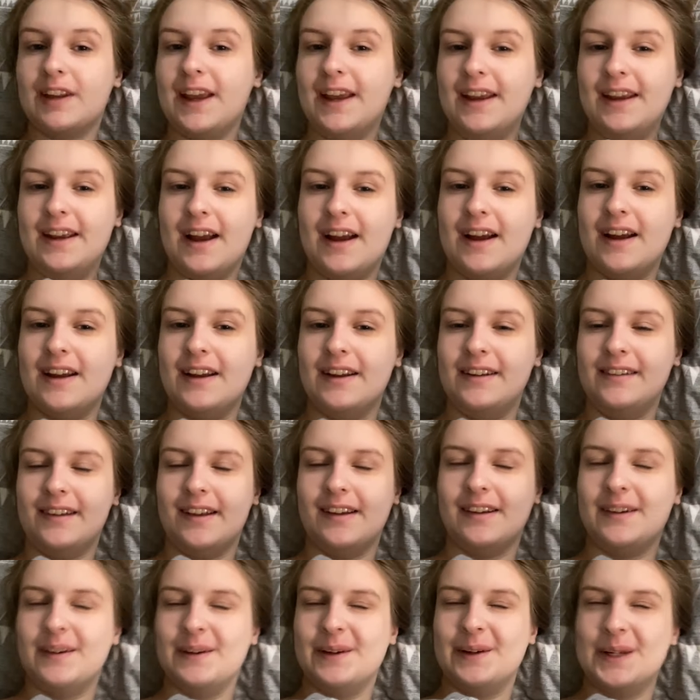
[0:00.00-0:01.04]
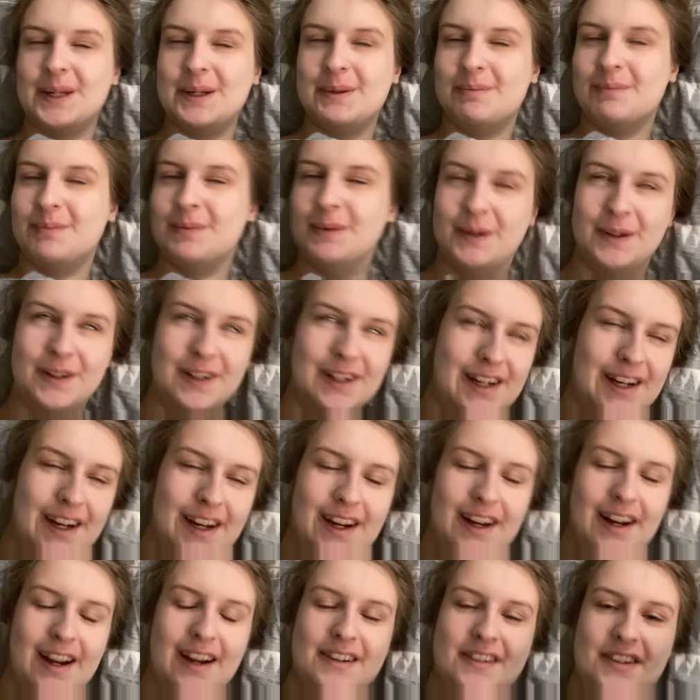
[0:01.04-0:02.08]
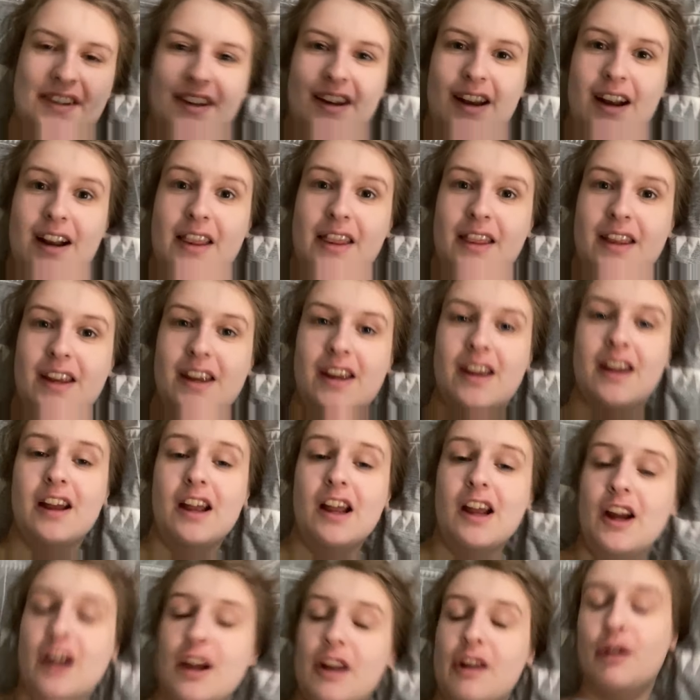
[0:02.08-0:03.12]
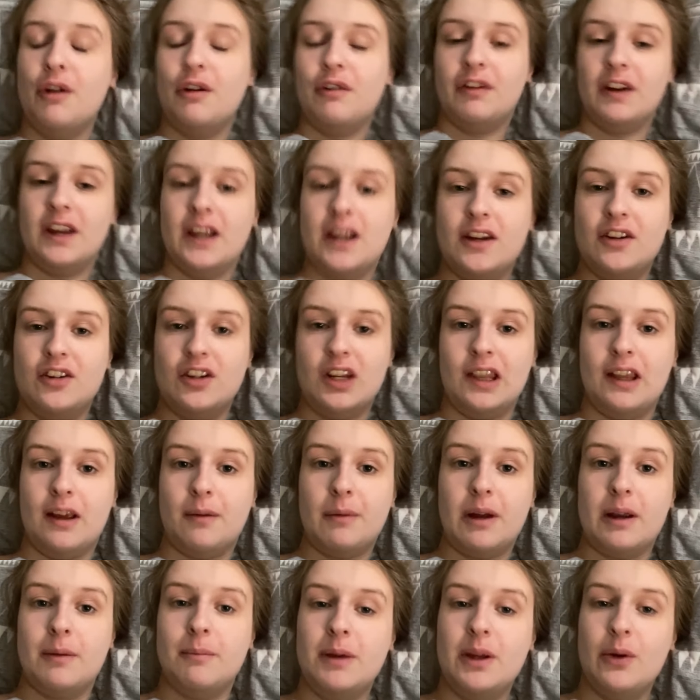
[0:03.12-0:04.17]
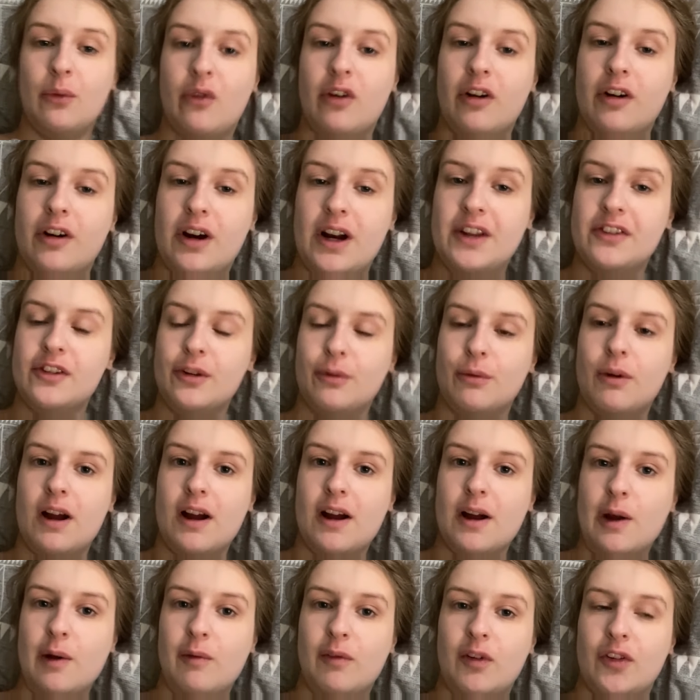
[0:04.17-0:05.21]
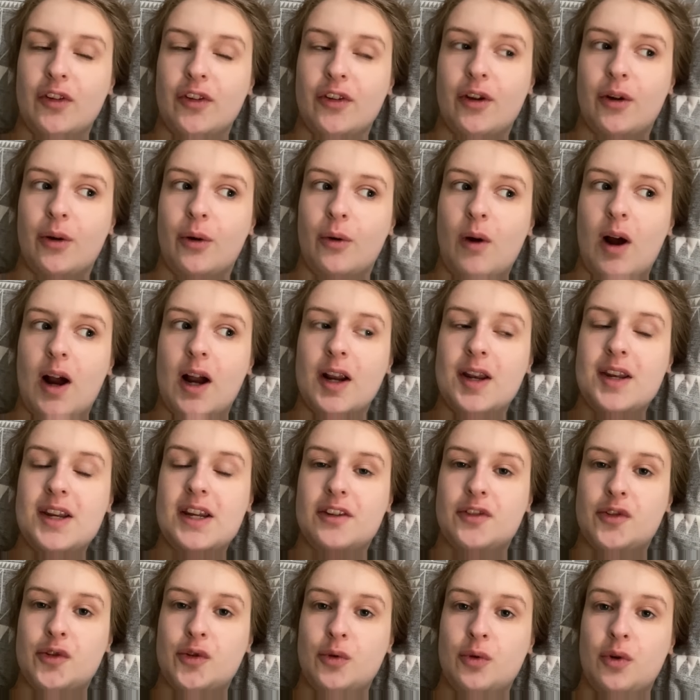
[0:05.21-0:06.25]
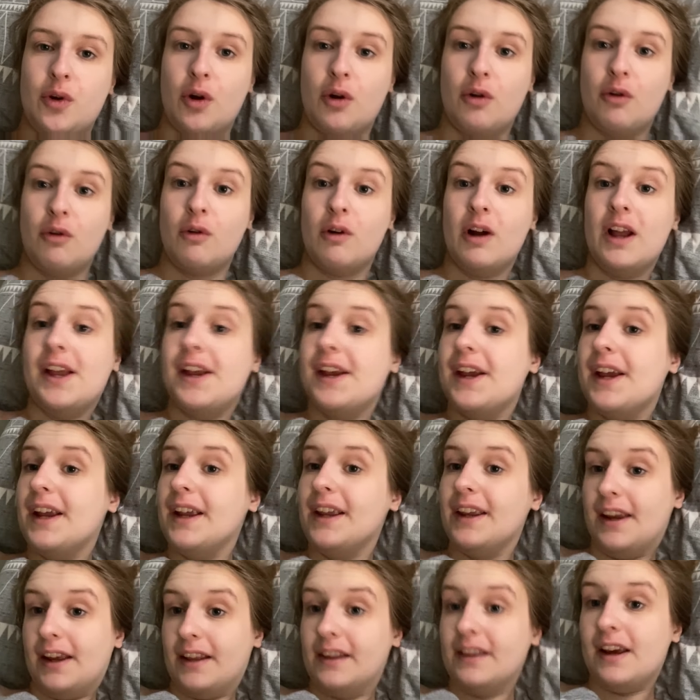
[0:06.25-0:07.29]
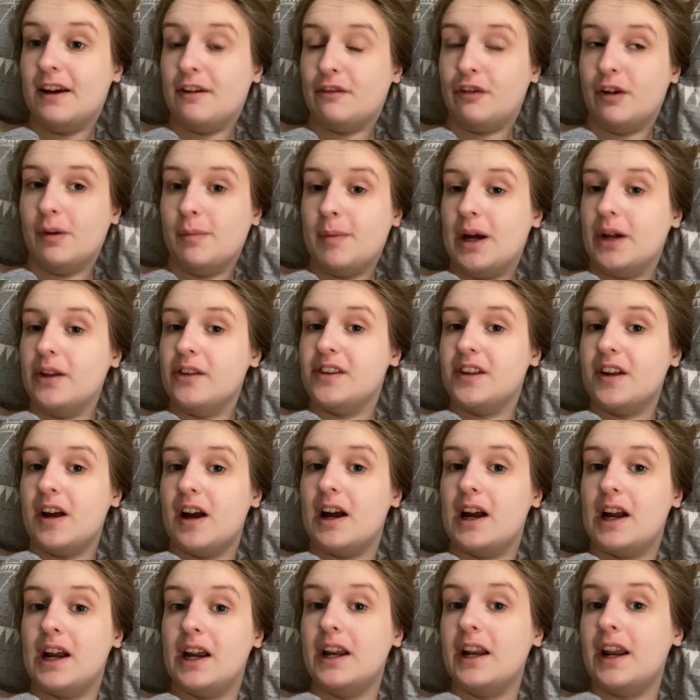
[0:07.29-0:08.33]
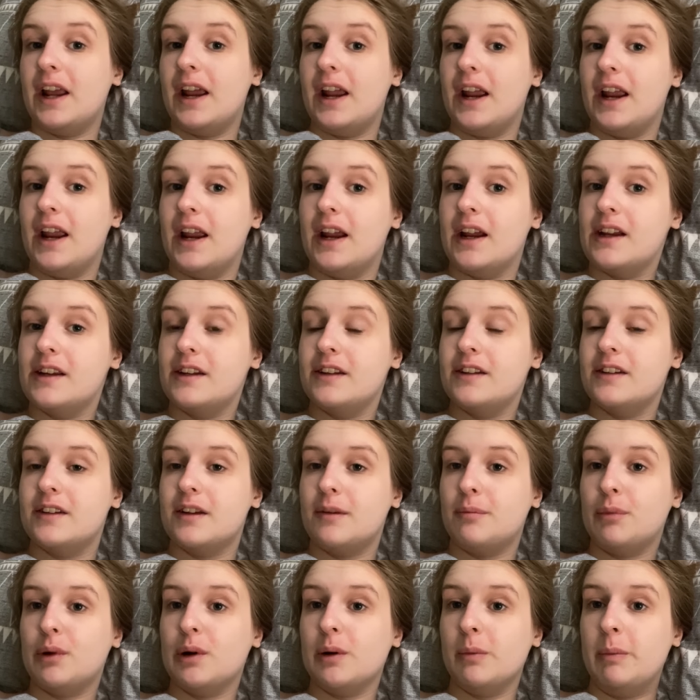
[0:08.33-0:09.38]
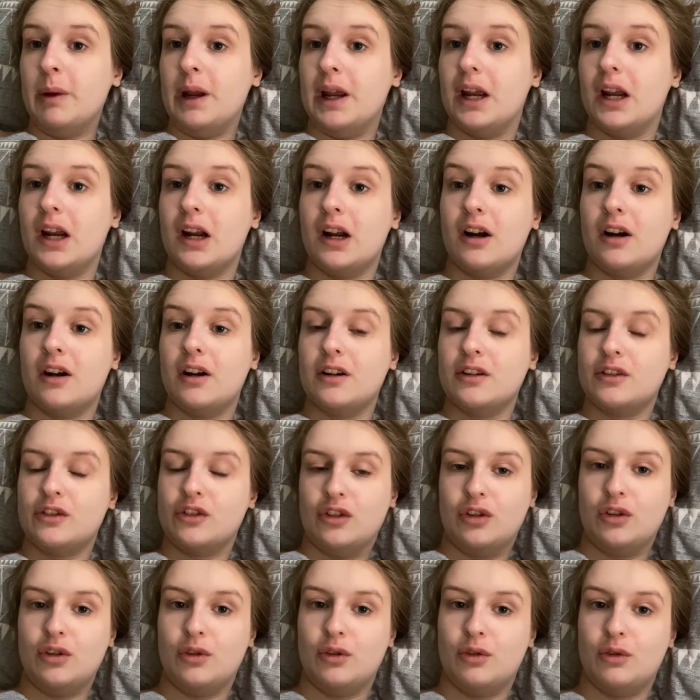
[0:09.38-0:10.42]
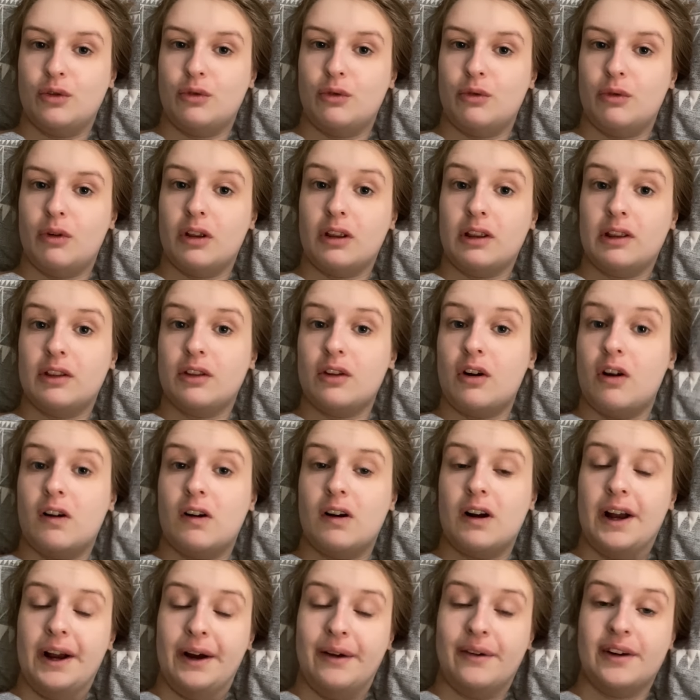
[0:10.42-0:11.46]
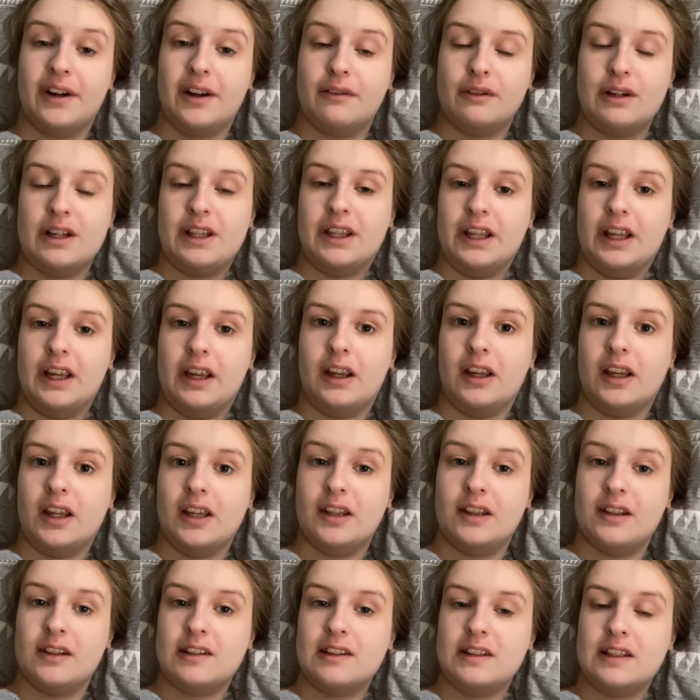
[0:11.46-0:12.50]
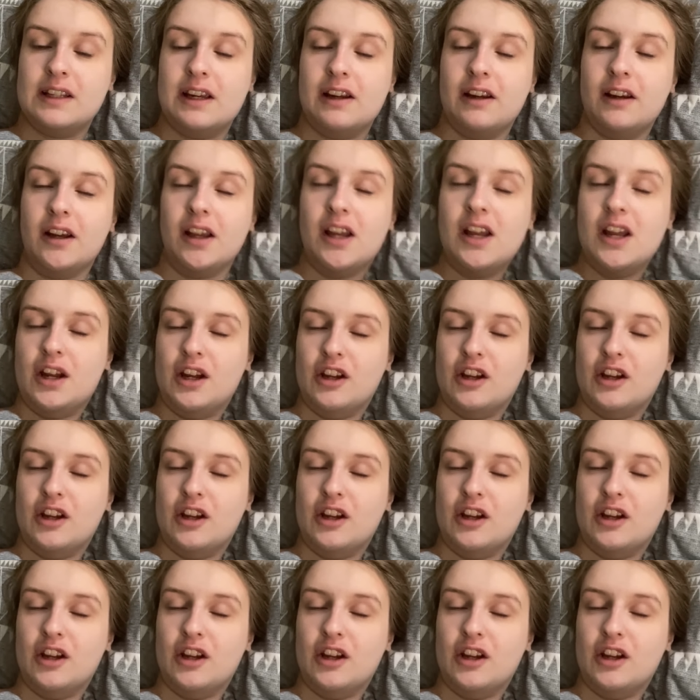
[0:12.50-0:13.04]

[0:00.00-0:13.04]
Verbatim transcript: Hey guys, good morning. I just got the notification that my meat order has arrived, so I need to go get that from outside and prepare to thaw out everything in the sink.